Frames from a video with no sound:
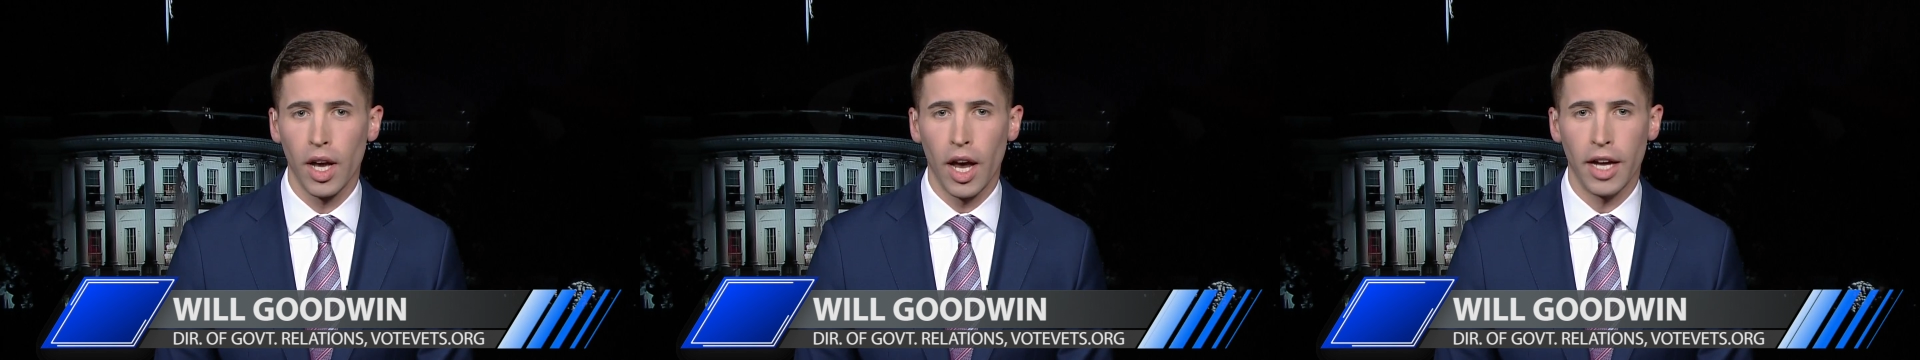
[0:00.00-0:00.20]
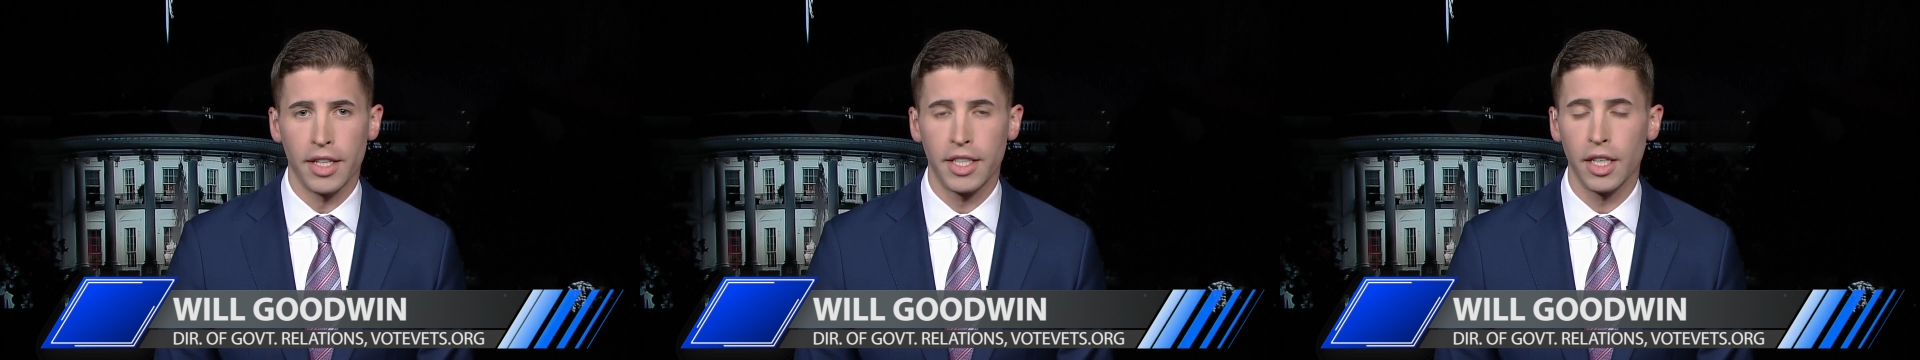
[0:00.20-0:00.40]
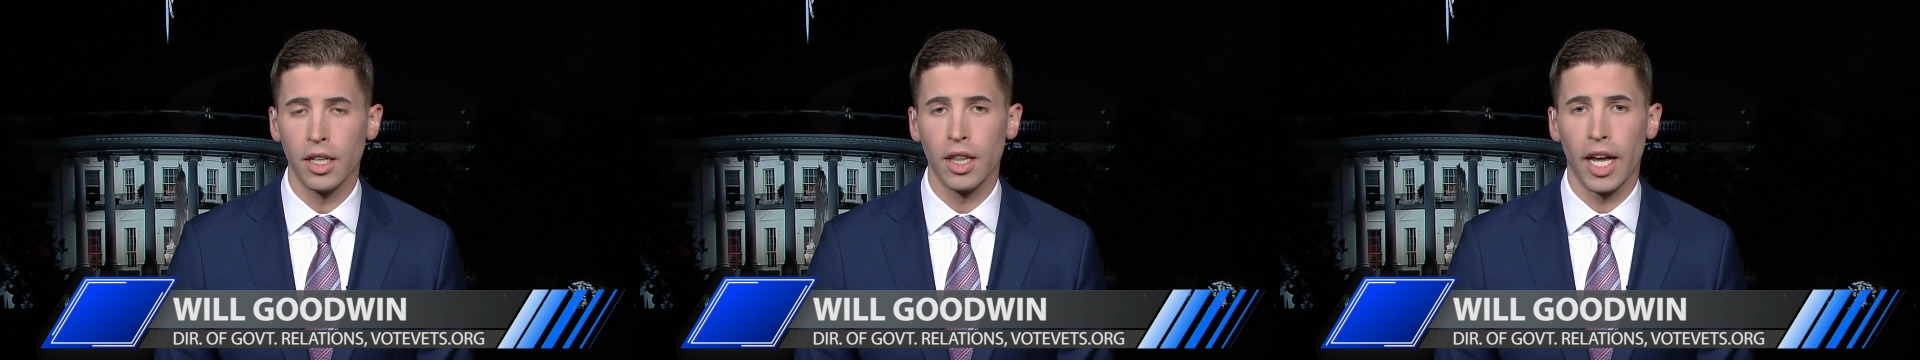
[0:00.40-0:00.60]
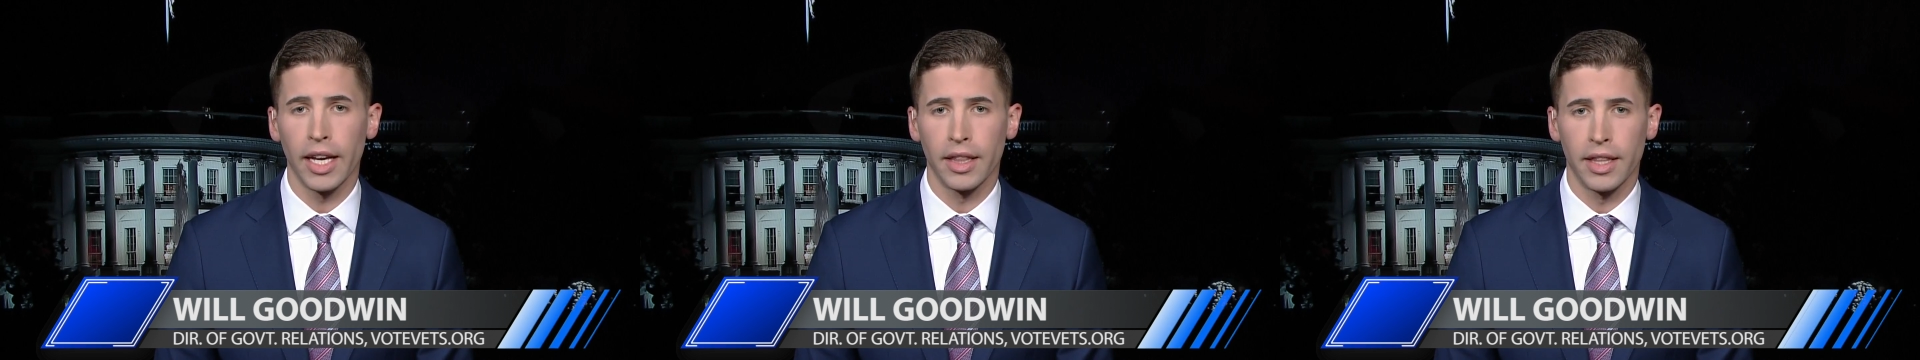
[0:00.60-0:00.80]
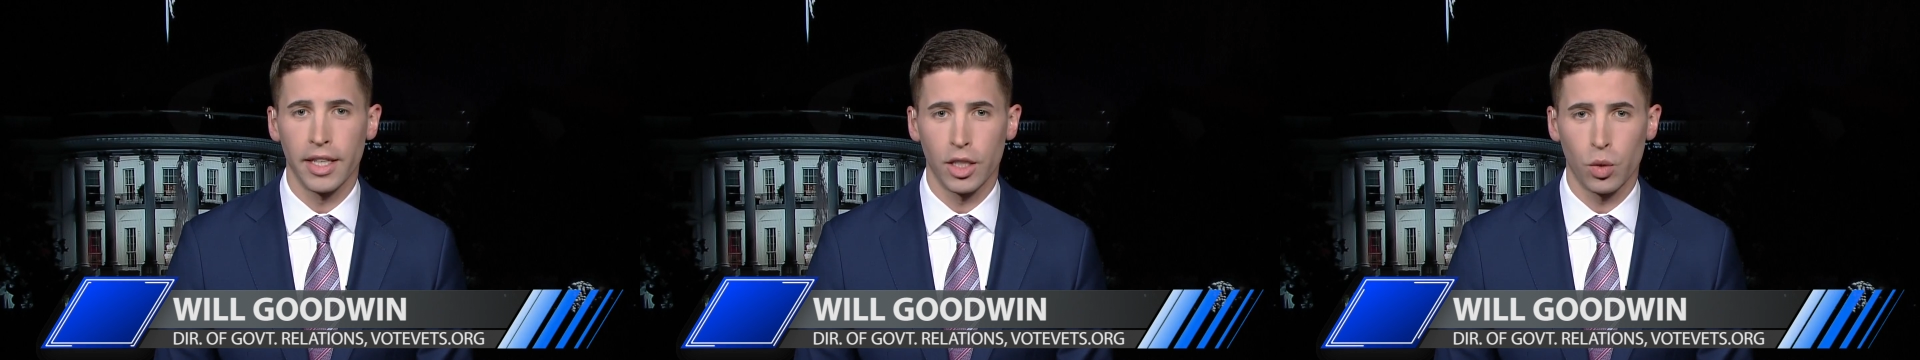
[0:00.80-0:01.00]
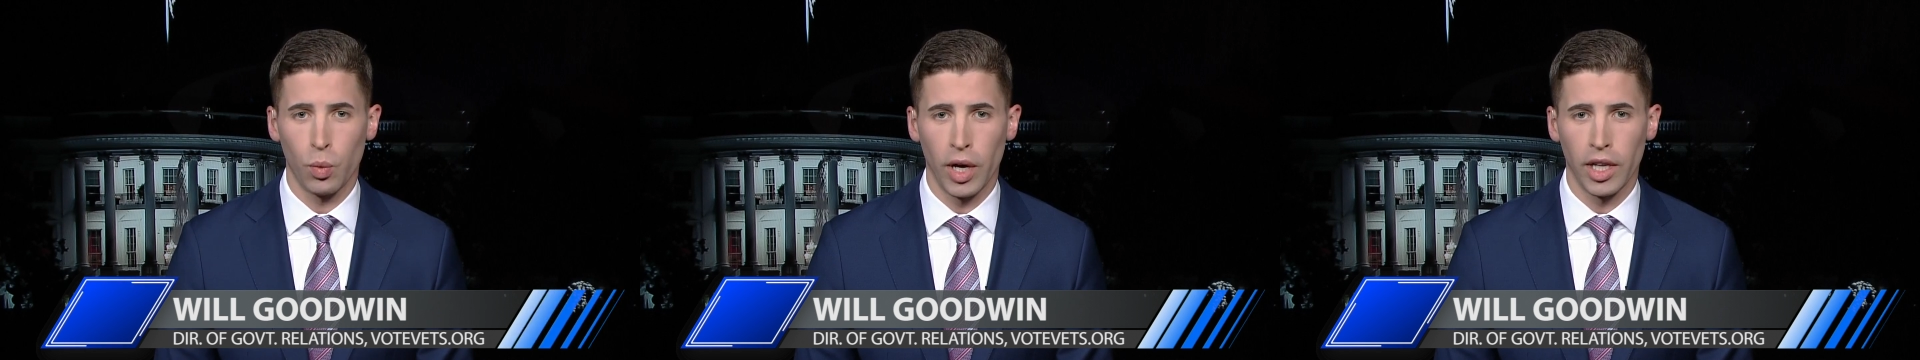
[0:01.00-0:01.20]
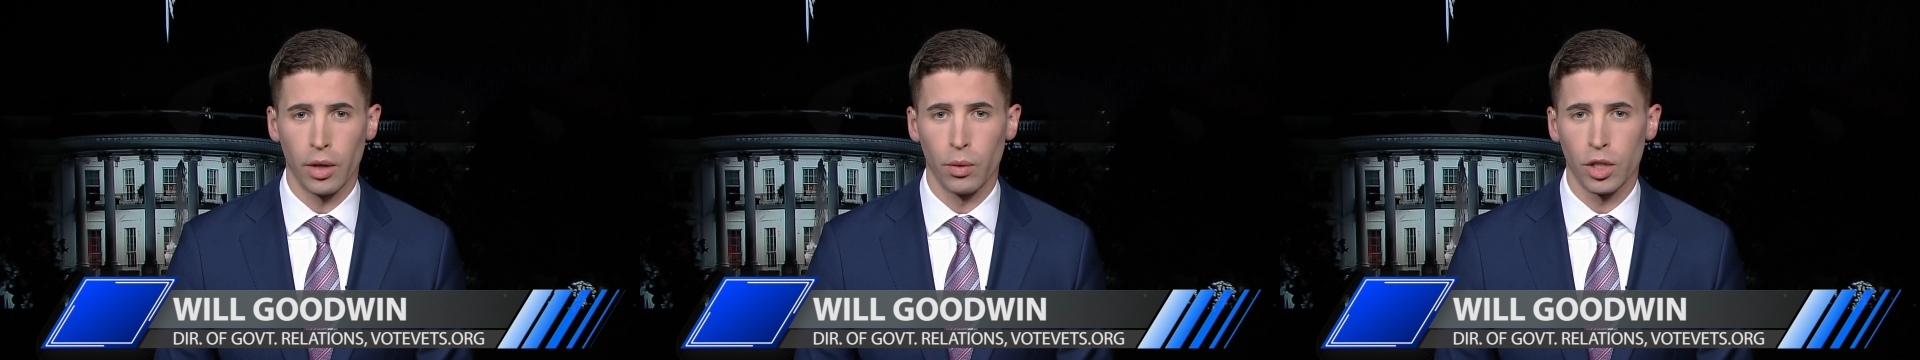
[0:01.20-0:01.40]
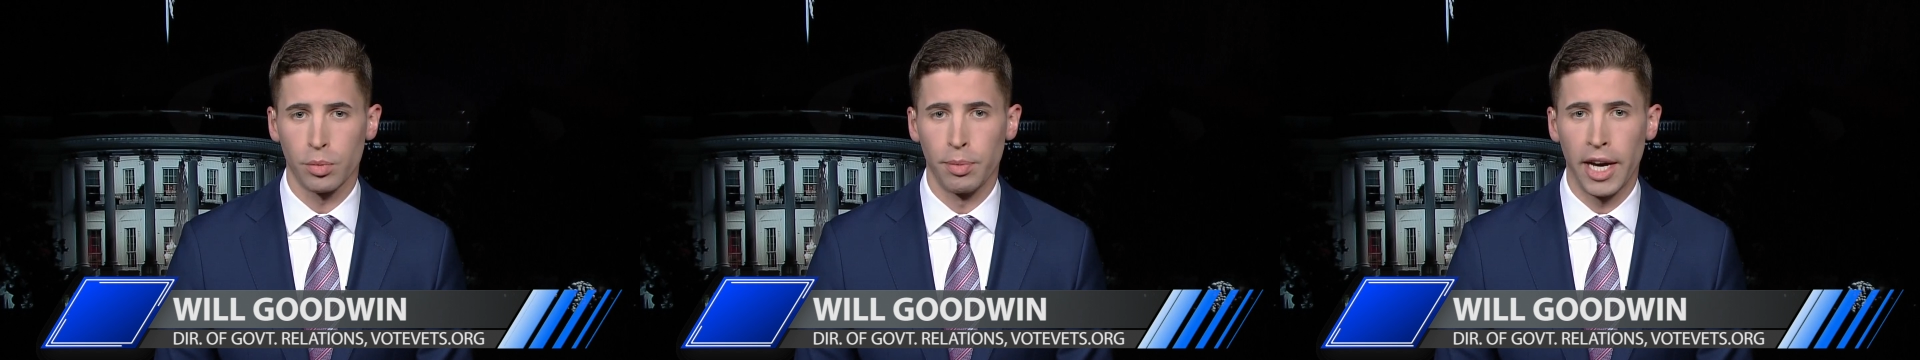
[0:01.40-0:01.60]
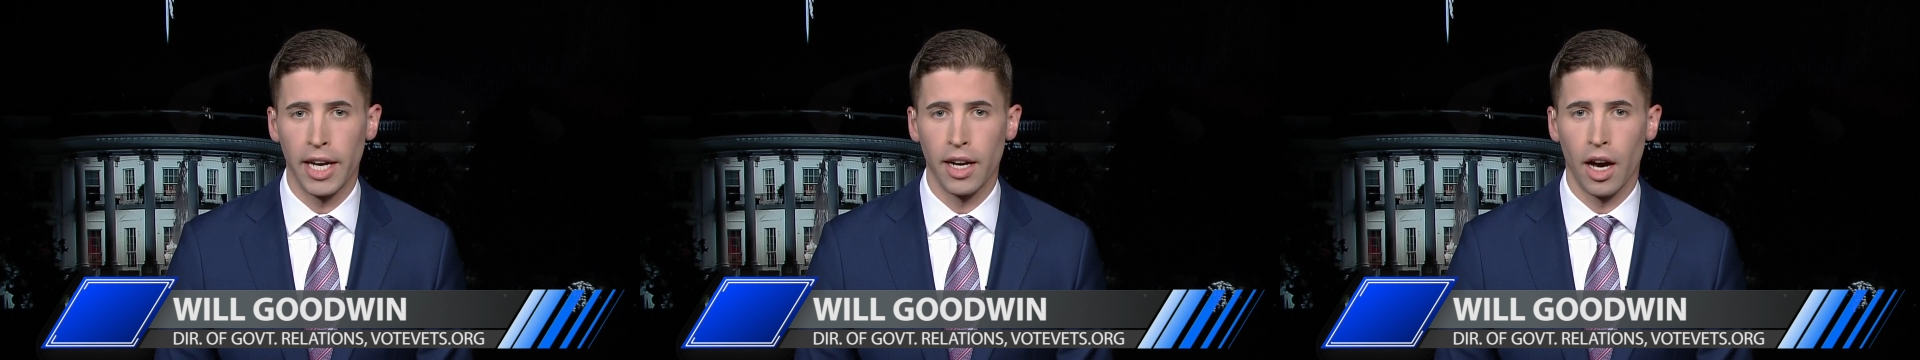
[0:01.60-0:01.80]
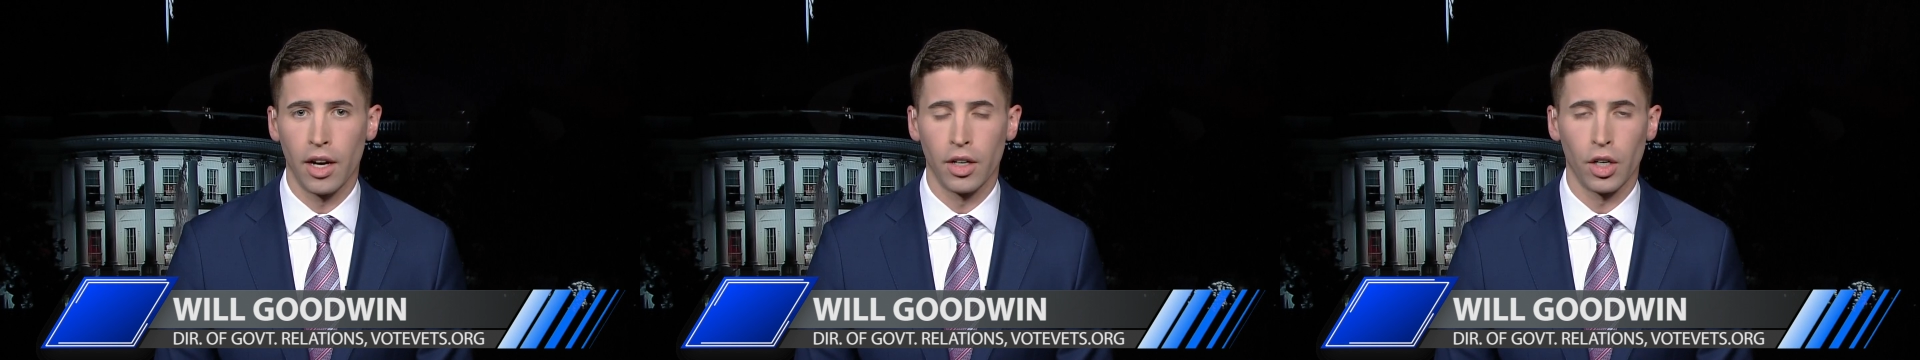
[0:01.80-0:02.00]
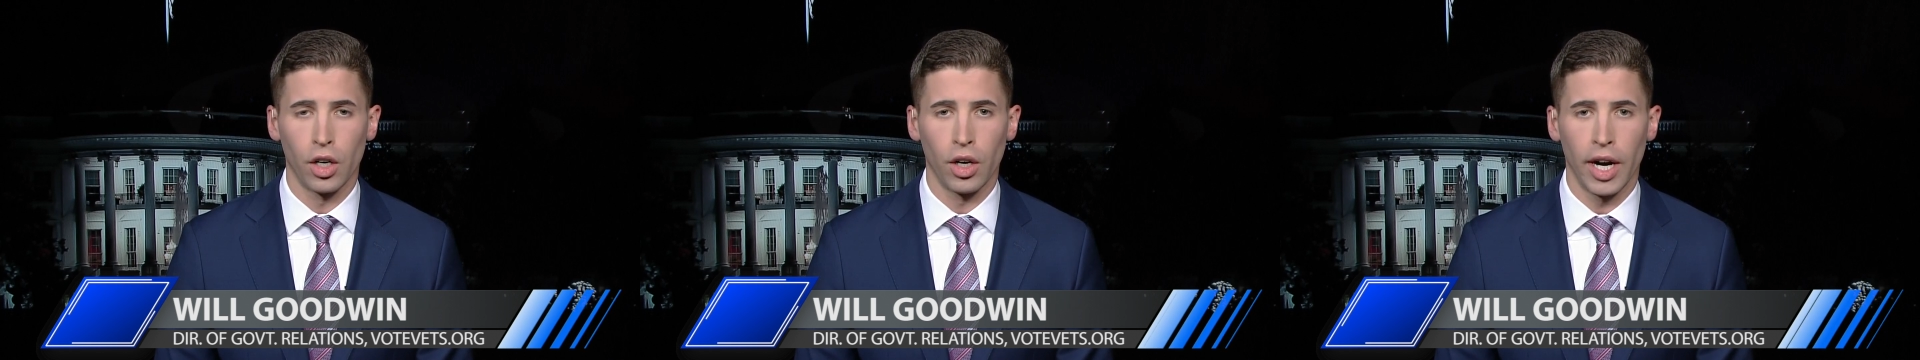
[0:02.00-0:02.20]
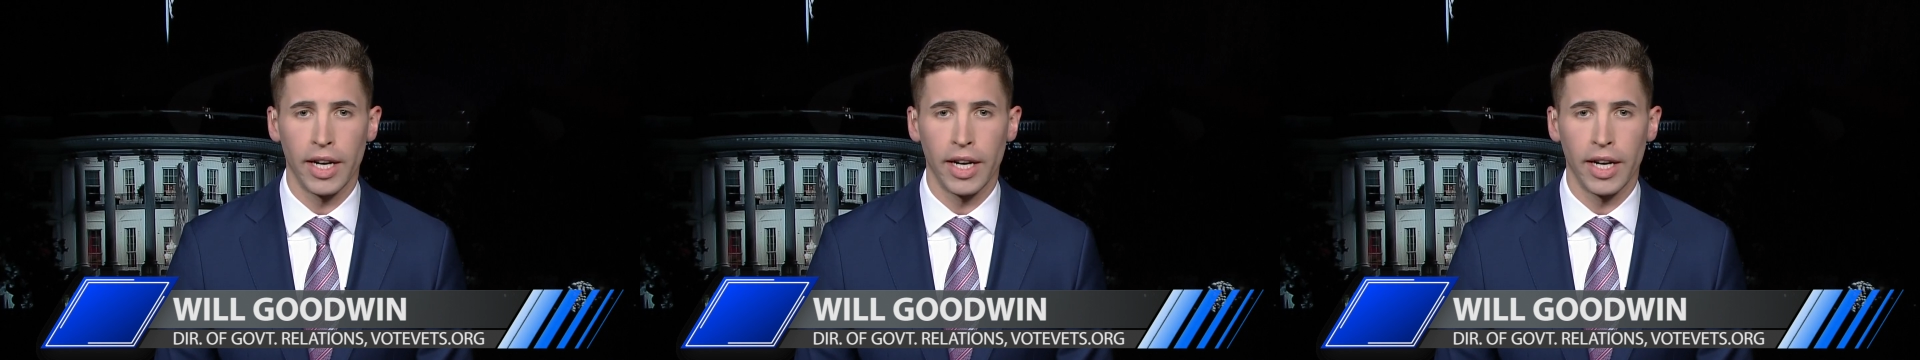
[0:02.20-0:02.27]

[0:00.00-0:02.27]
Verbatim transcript: a deal like this, whether it was made under